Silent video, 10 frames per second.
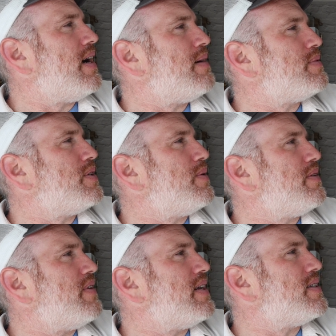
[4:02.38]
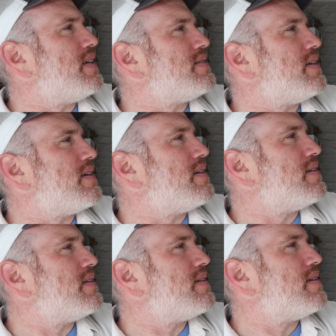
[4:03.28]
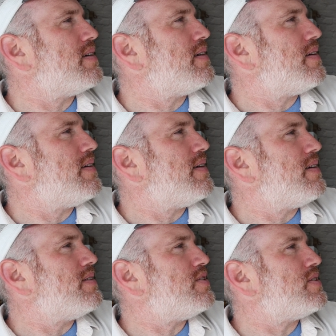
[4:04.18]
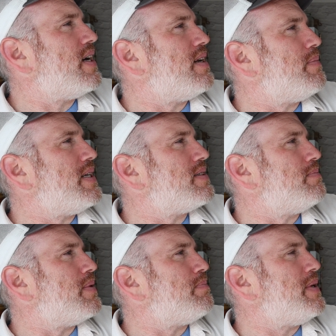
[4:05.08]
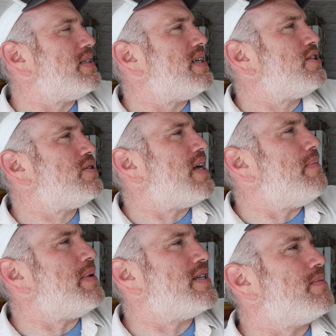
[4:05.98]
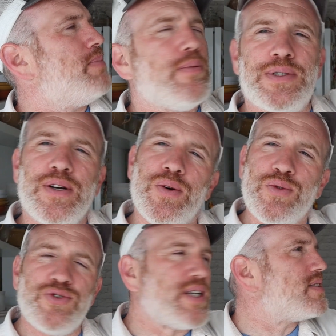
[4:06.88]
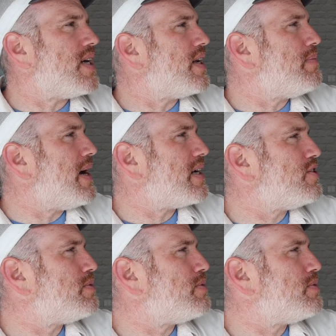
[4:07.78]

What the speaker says: Absolutely fantastic. Just saying bits and bobs. It's just saying bits and bobs that all drinks sound about.